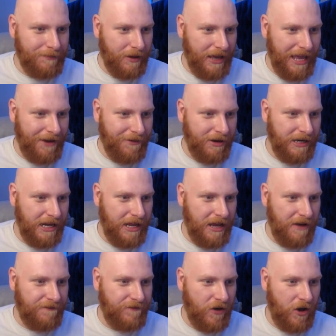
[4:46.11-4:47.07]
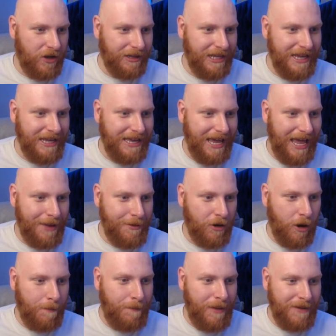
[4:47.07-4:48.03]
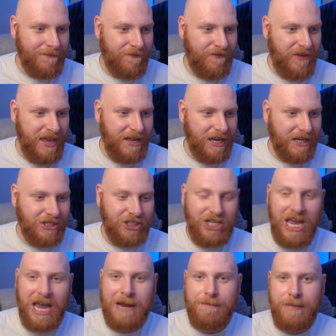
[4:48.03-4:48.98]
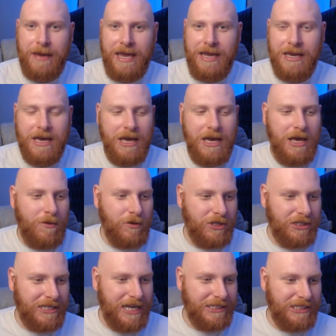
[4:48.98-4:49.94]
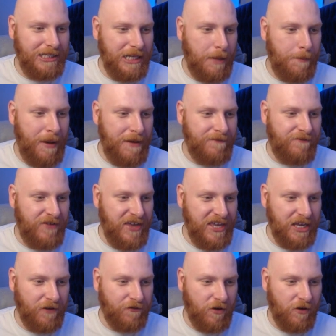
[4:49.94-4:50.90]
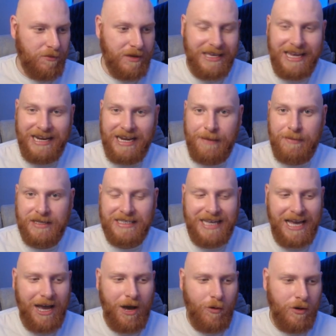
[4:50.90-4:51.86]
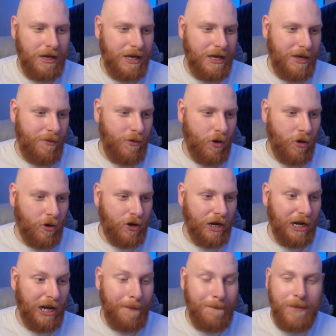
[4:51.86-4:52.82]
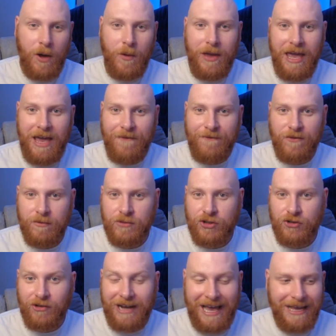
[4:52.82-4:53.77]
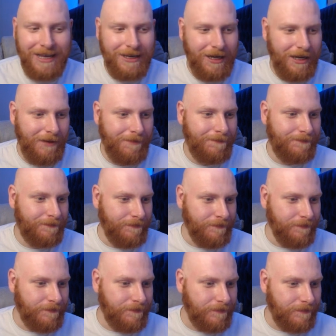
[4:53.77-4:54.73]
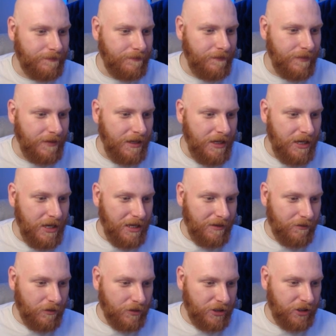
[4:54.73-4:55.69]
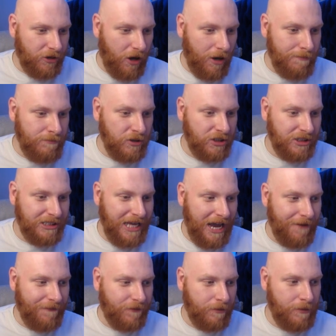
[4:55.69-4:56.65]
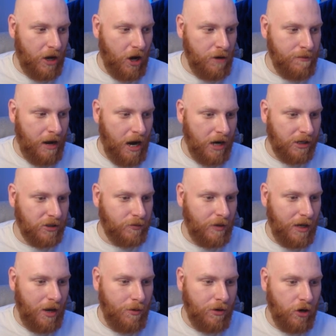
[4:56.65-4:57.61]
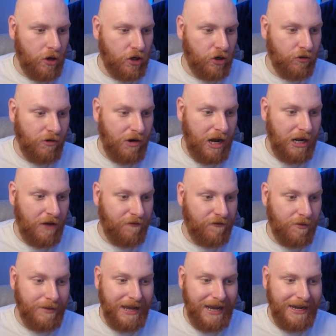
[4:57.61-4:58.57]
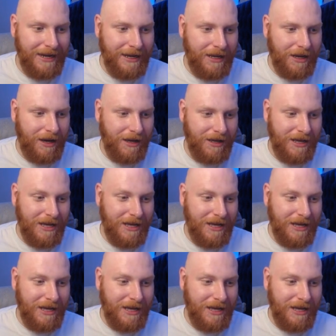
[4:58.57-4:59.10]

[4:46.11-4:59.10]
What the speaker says: But here in the 3rd League A, we've got Benfica GNB, which is actually the Benfica from Guinea-Bissau. We've got Colombo here from Sri Lanka. We've also got Muscat from Oman as well. We've got Kerala from India.